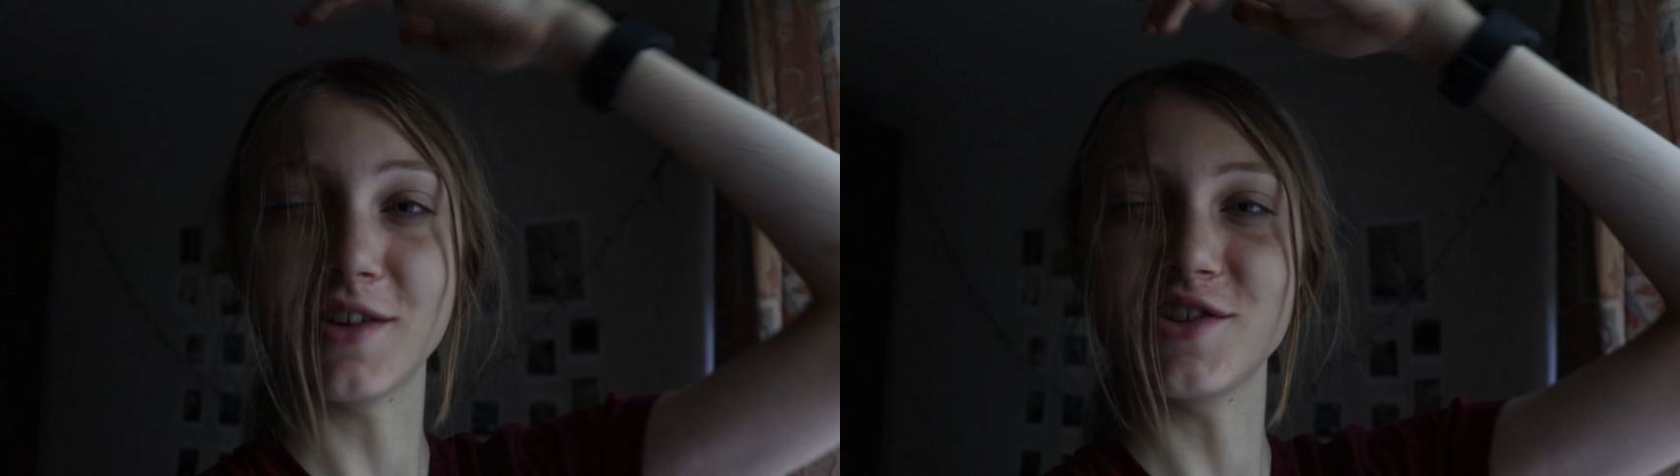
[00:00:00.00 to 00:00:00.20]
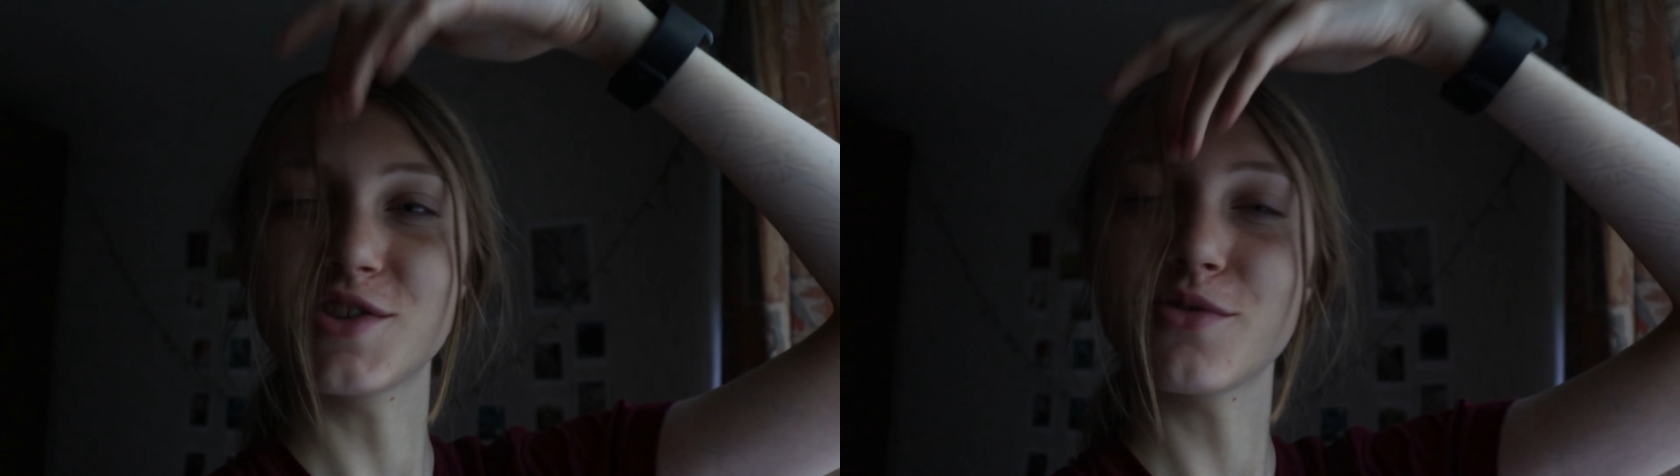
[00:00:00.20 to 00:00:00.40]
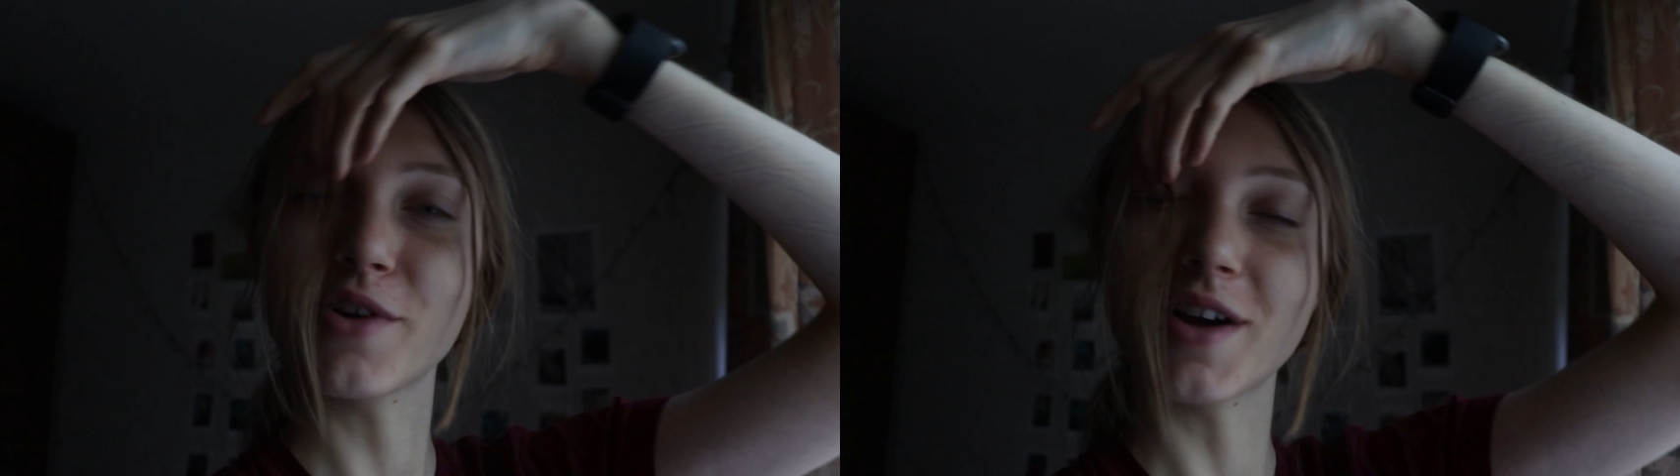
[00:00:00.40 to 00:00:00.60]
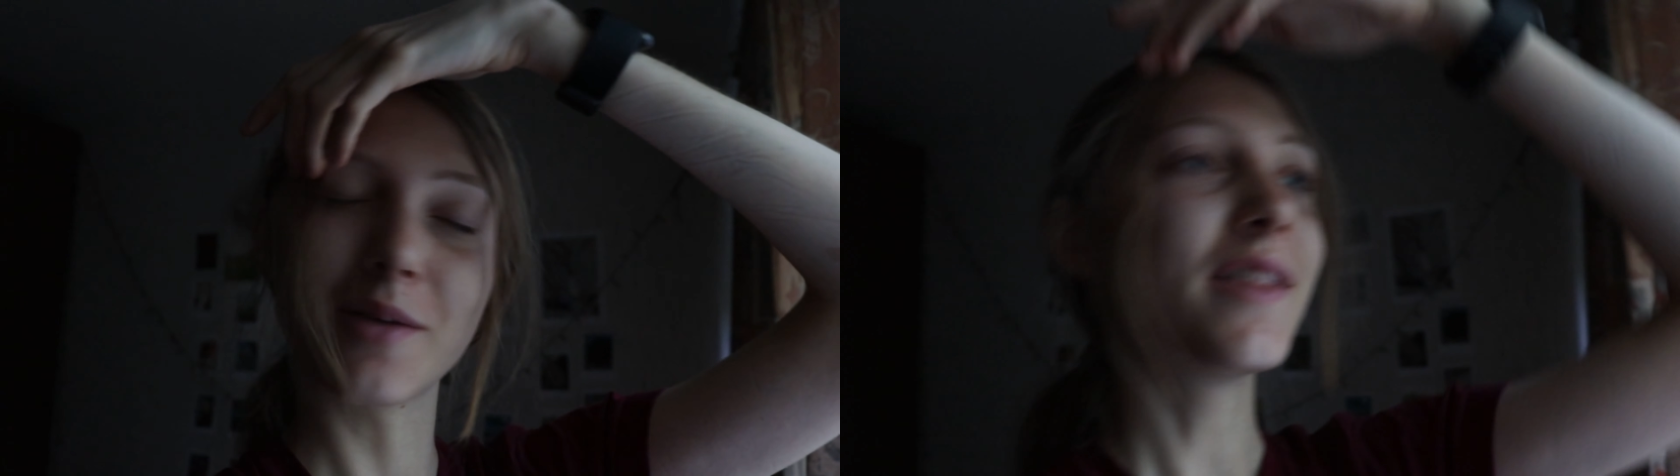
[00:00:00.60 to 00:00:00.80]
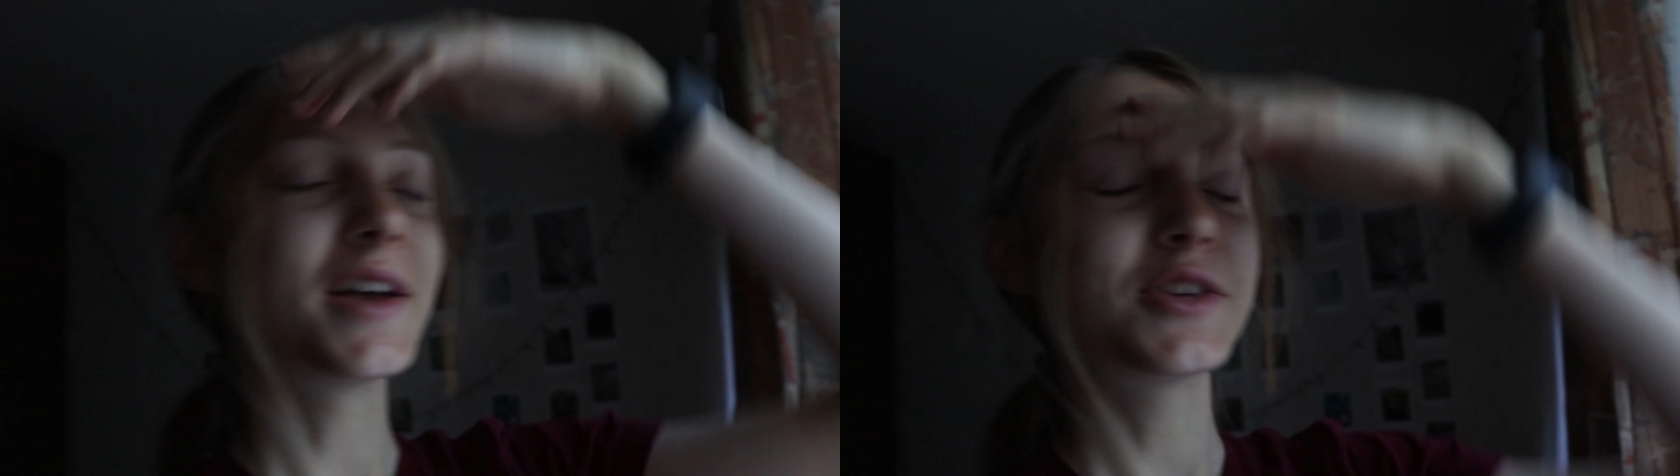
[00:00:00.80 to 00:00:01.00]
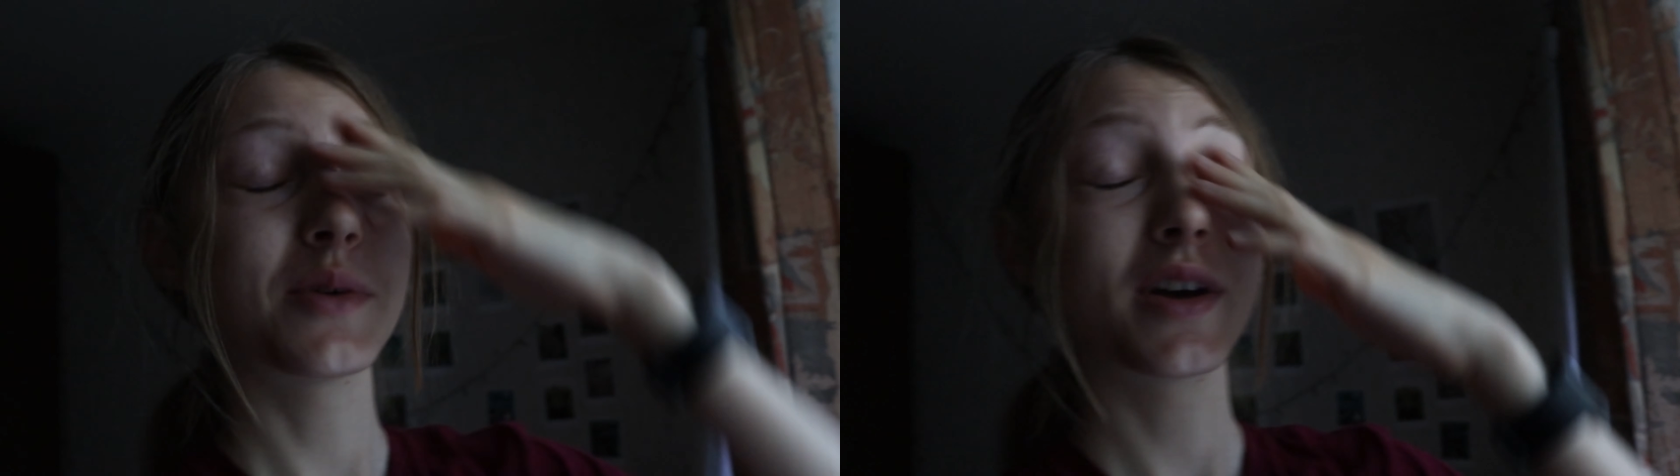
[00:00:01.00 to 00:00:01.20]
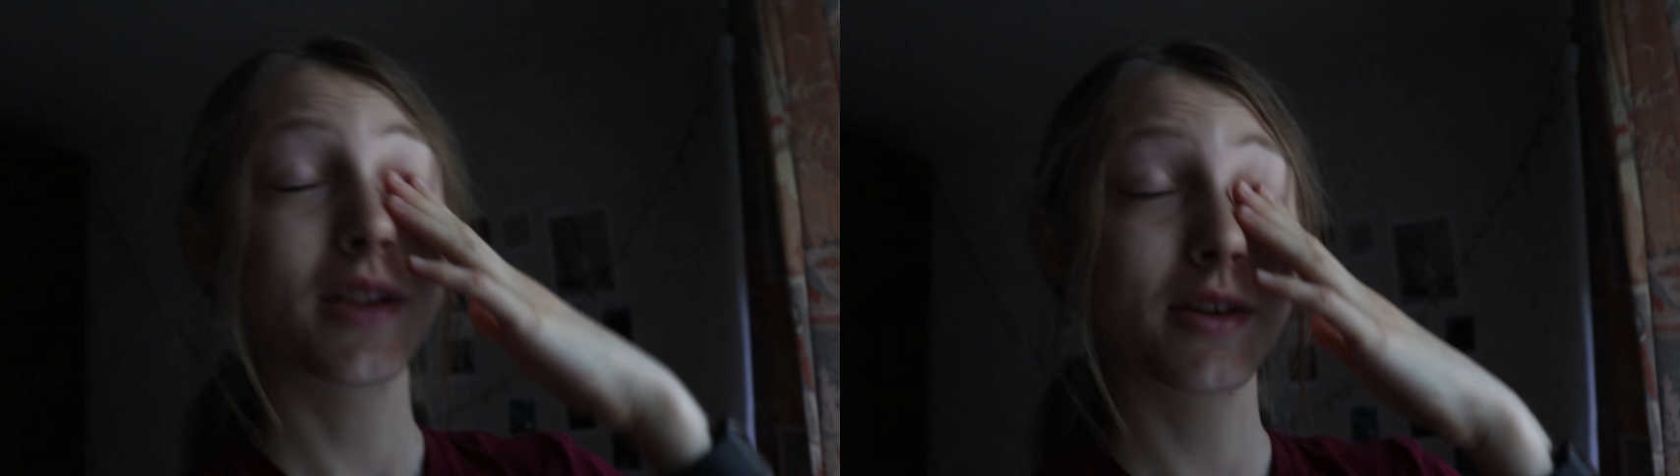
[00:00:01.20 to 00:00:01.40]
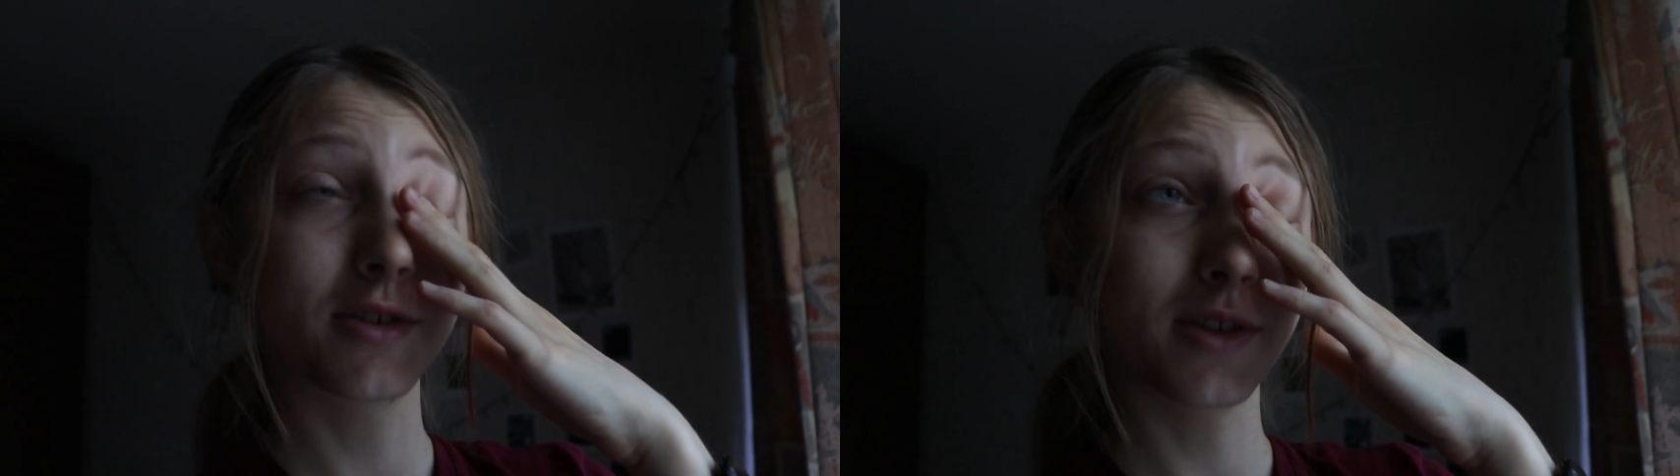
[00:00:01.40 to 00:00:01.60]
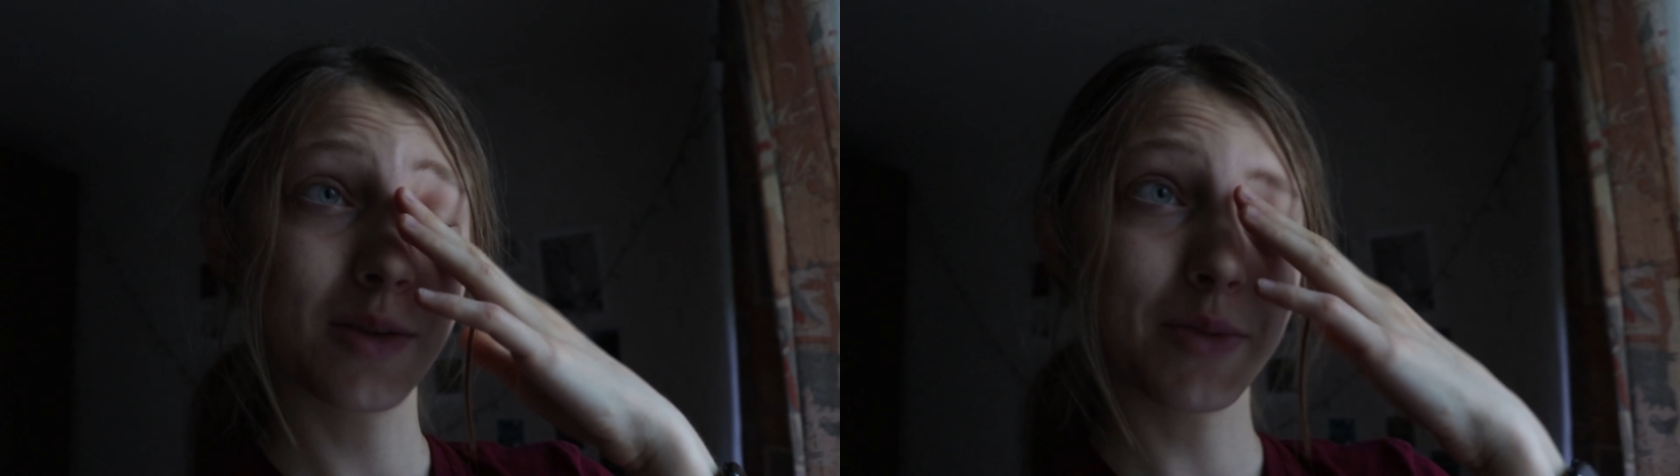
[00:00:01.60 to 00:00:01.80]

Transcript: I just woke up. That's why literally